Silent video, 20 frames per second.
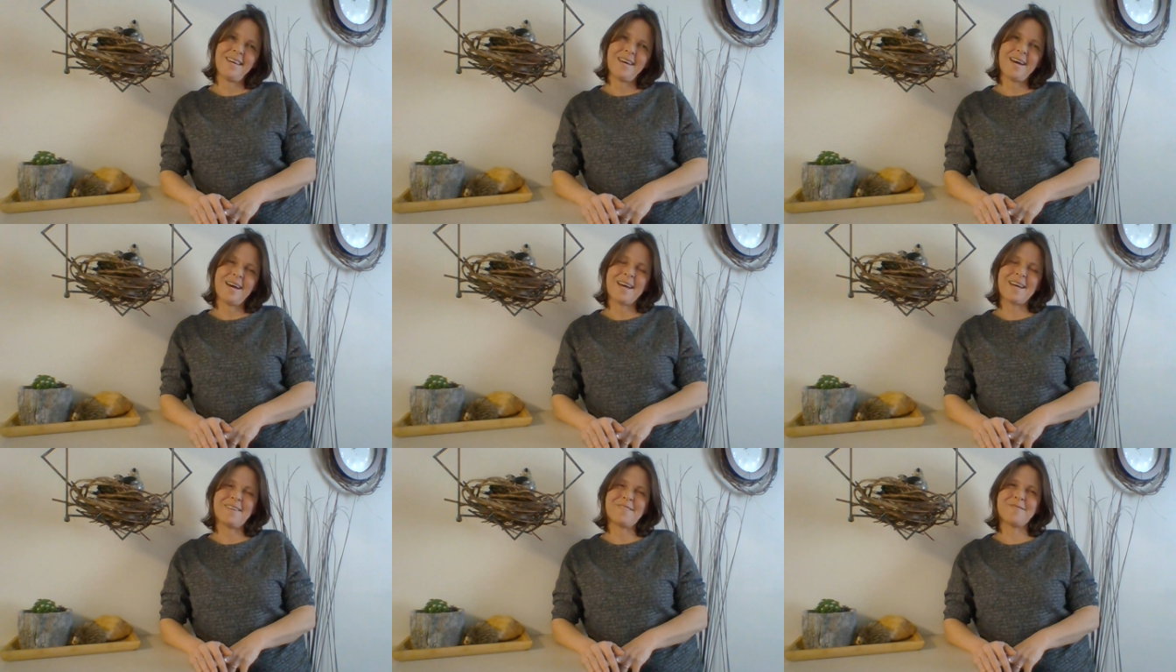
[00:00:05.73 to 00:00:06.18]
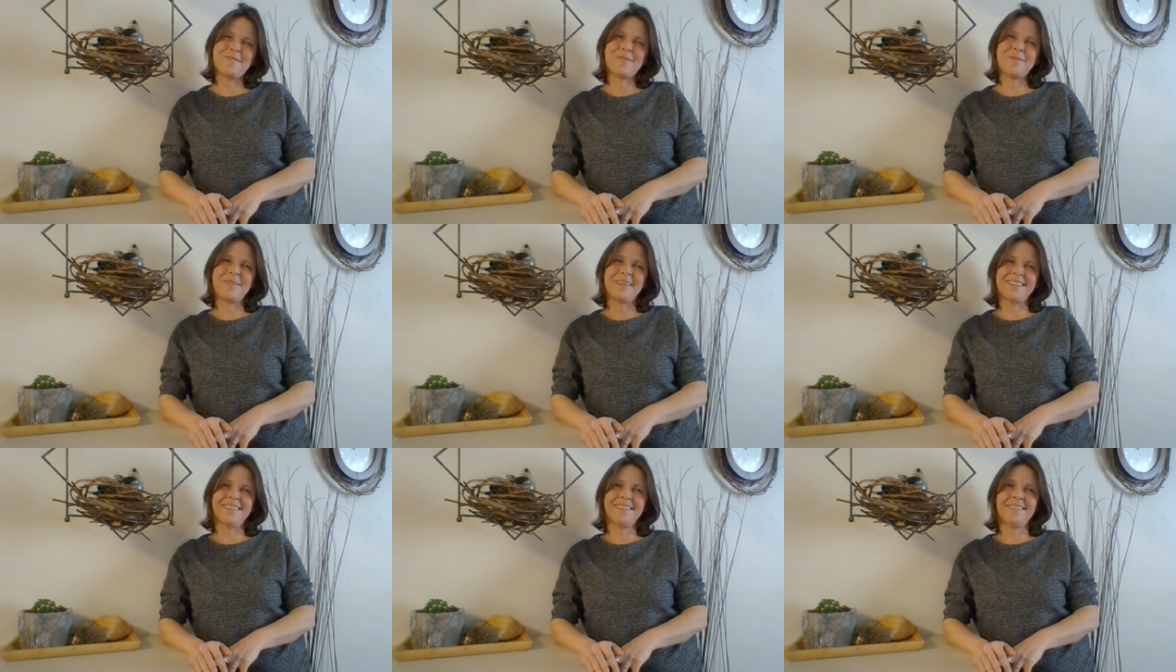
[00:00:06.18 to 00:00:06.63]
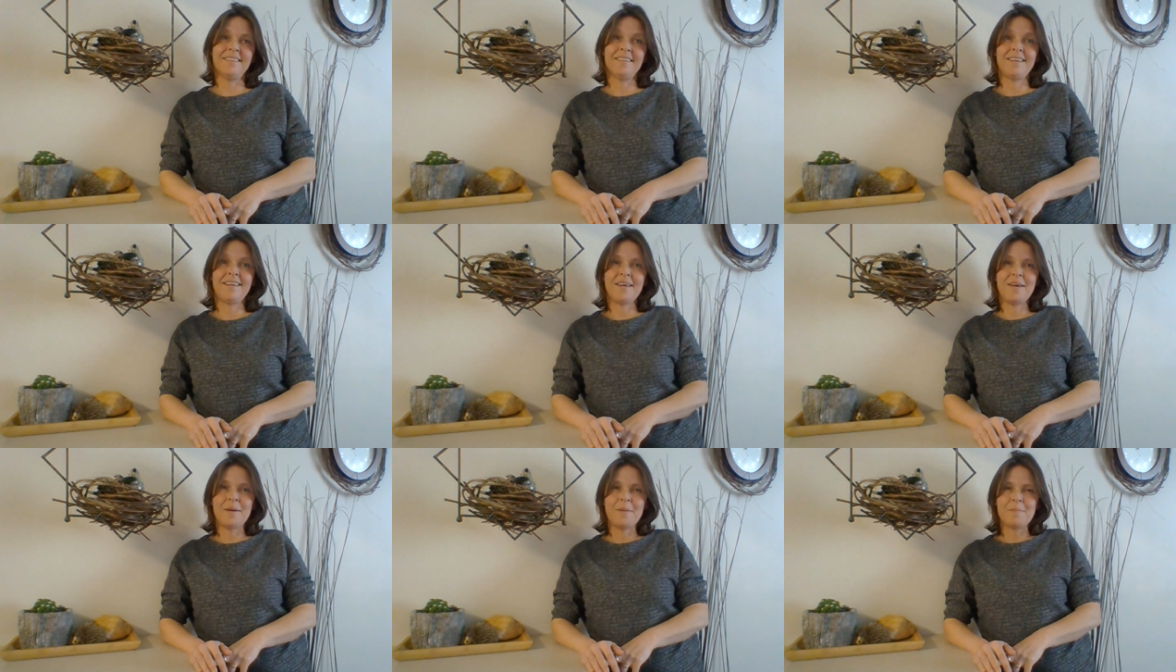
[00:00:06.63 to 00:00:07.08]
Hi everyone.
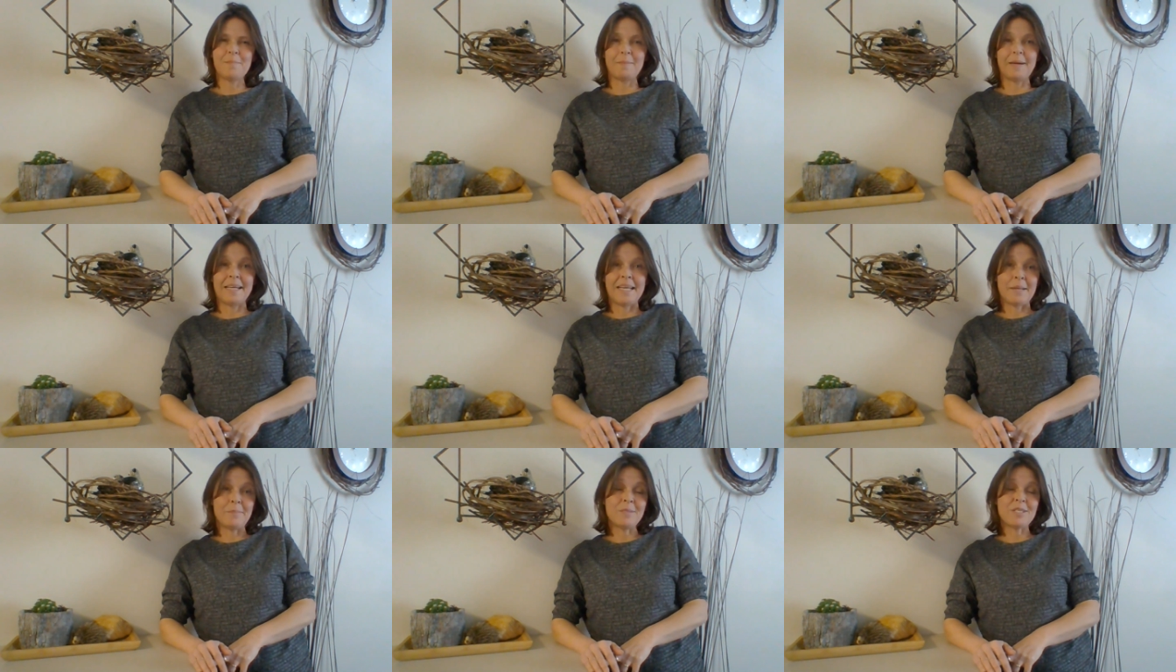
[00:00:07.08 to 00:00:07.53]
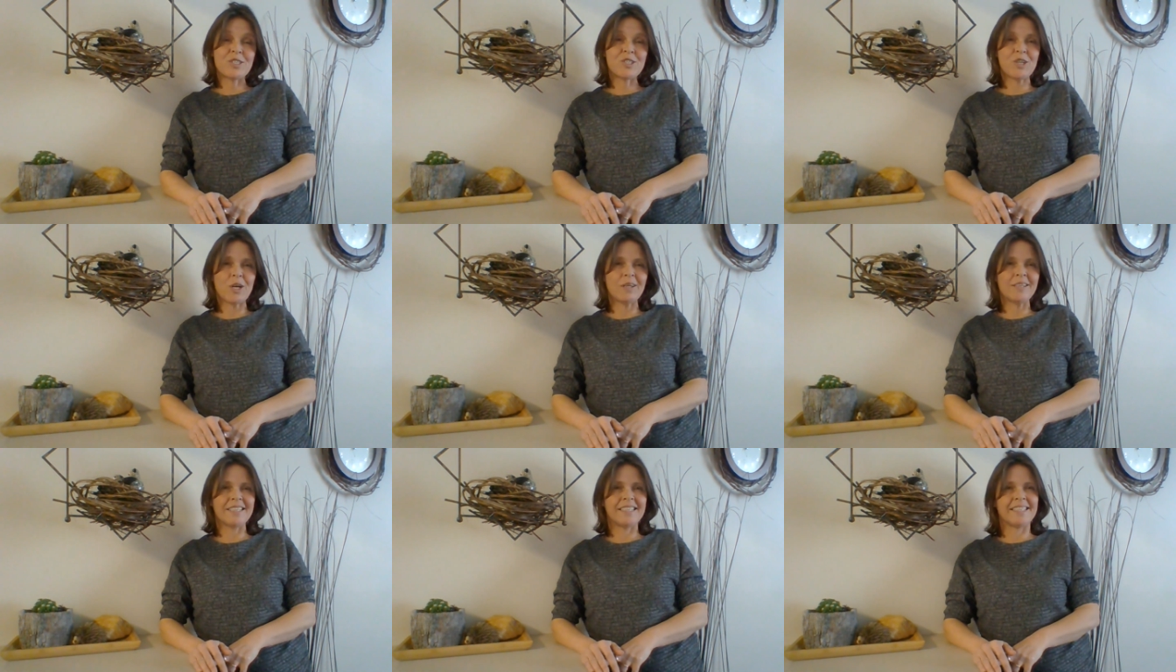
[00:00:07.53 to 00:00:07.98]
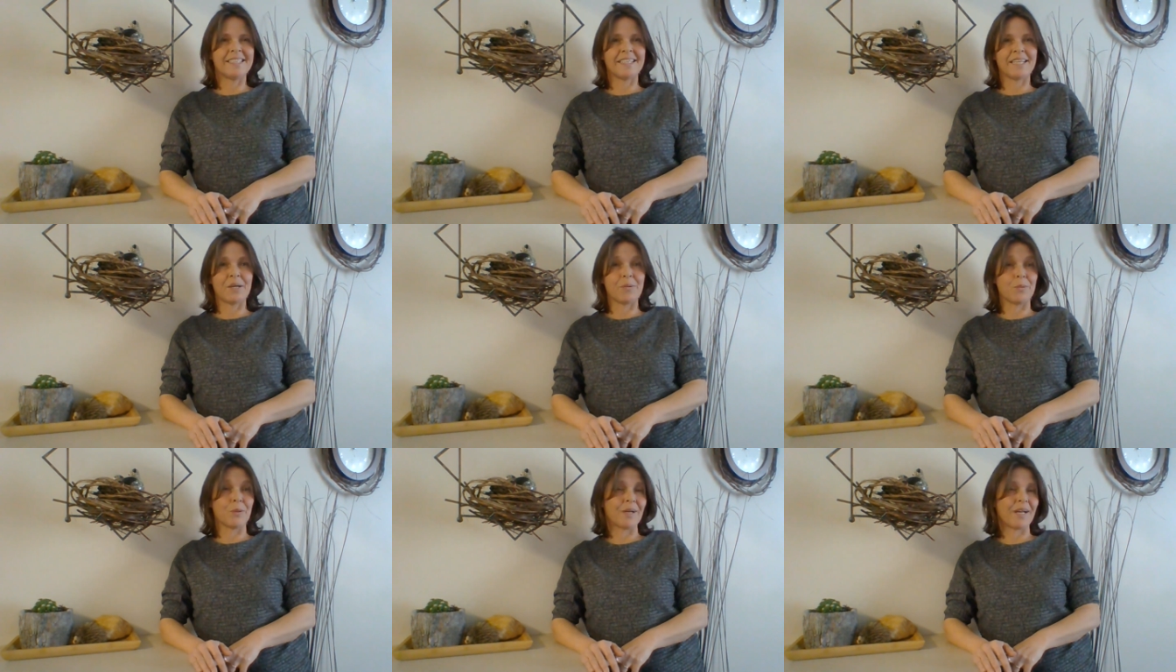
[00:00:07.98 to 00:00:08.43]
My name is Charlene and
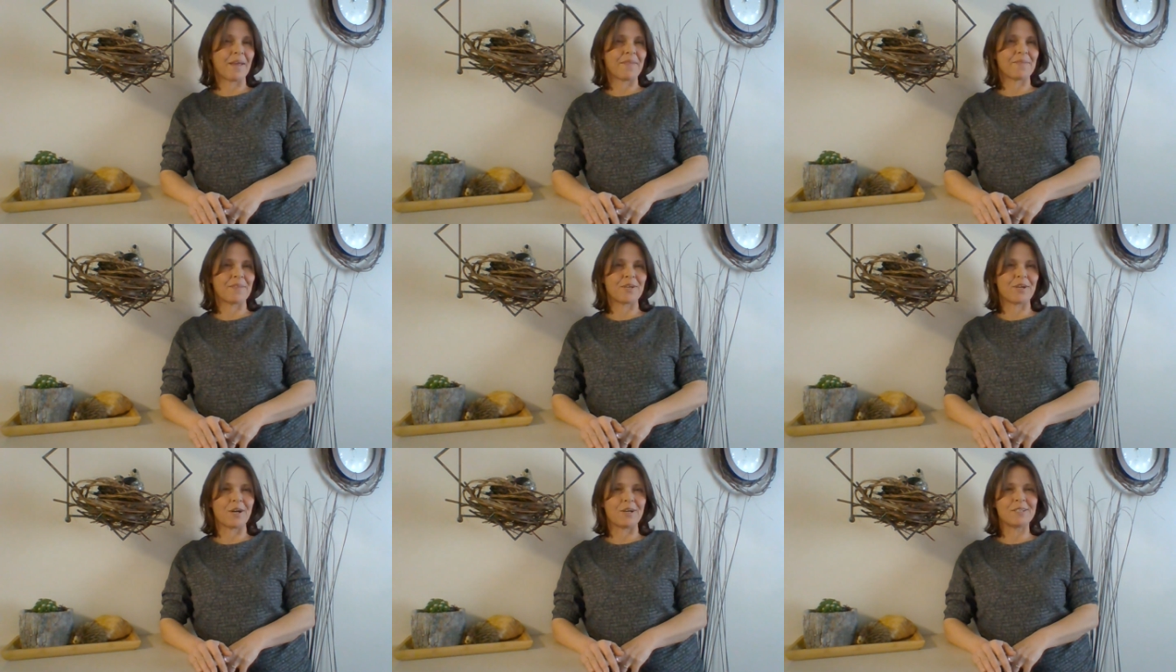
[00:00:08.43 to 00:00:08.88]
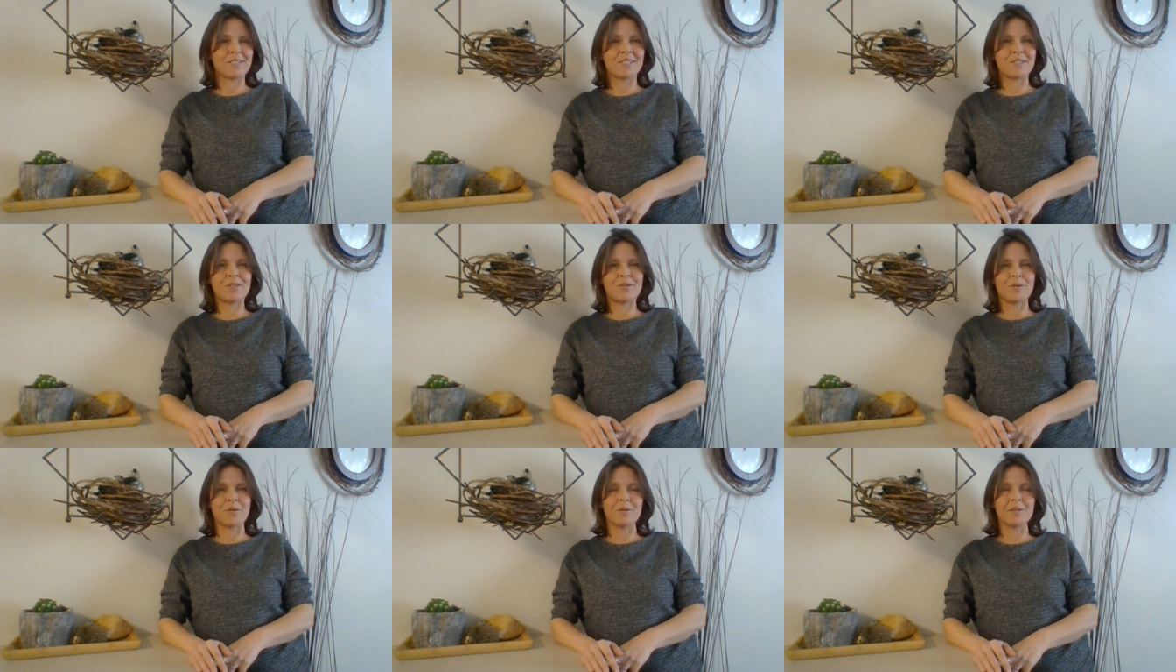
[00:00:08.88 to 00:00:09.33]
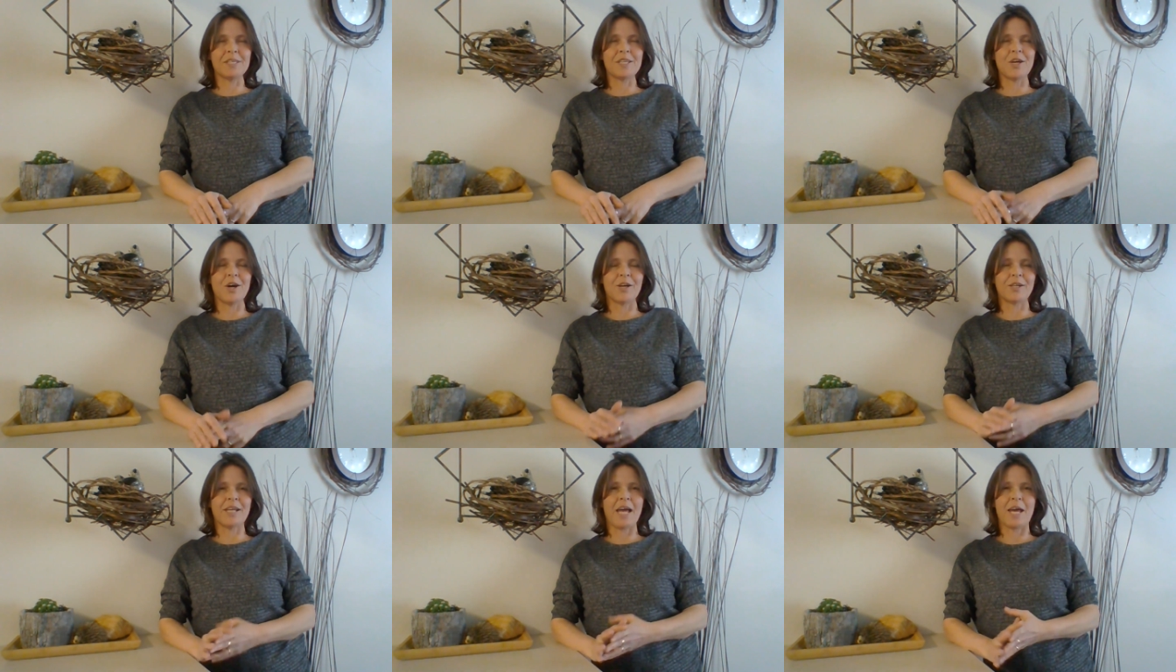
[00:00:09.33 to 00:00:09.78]
I work at the Garson Early
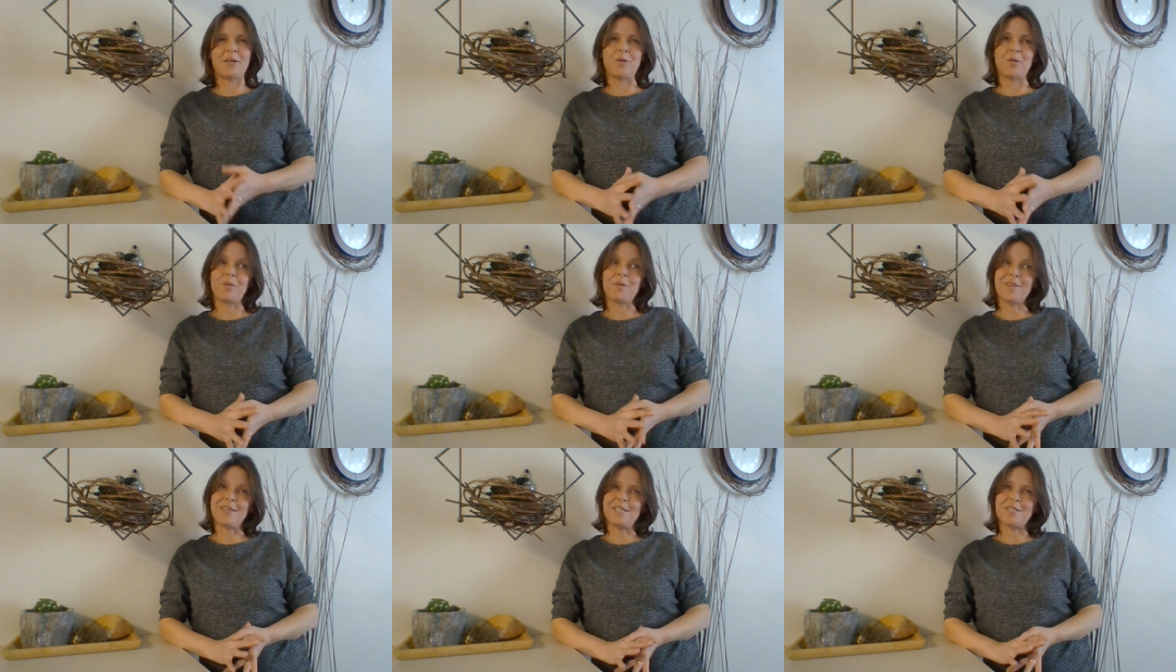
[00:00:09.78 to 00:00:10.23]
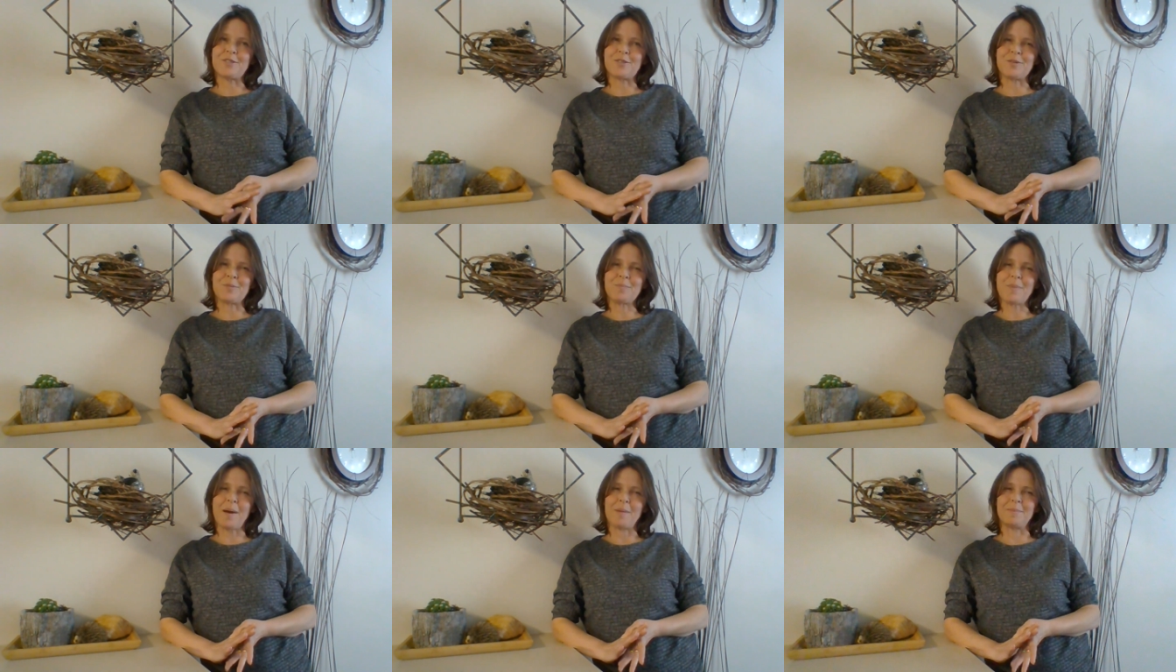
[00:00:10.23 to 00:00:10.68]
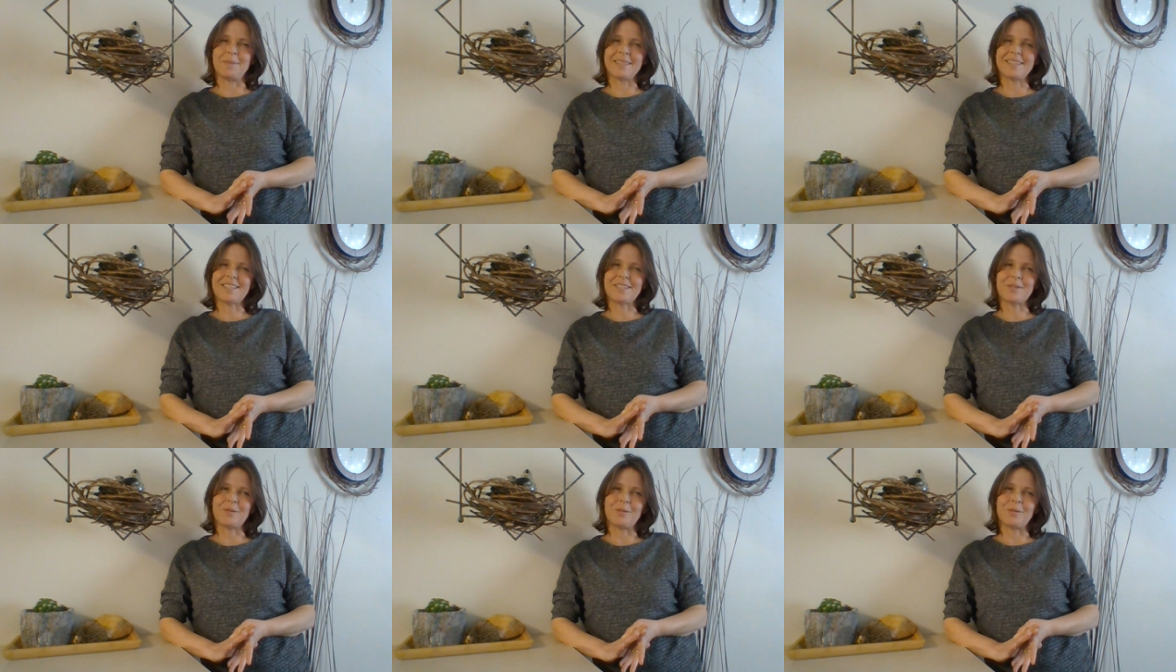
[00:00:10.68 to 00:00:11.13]
On at Northeastern
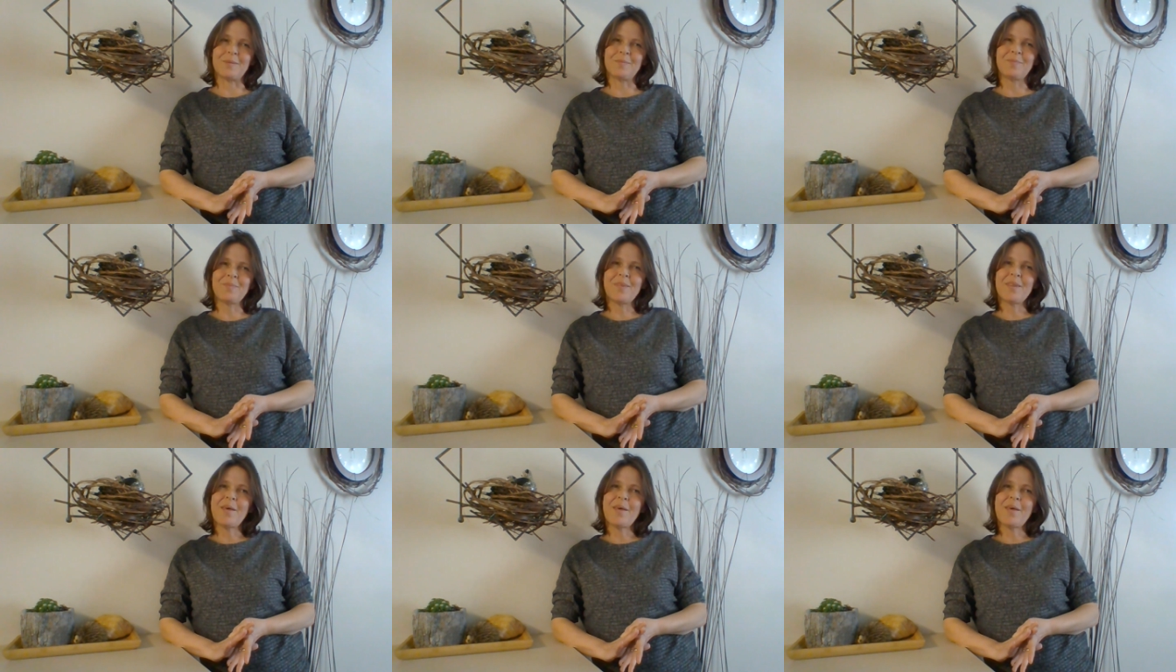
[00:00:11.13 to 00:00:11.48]
Public School.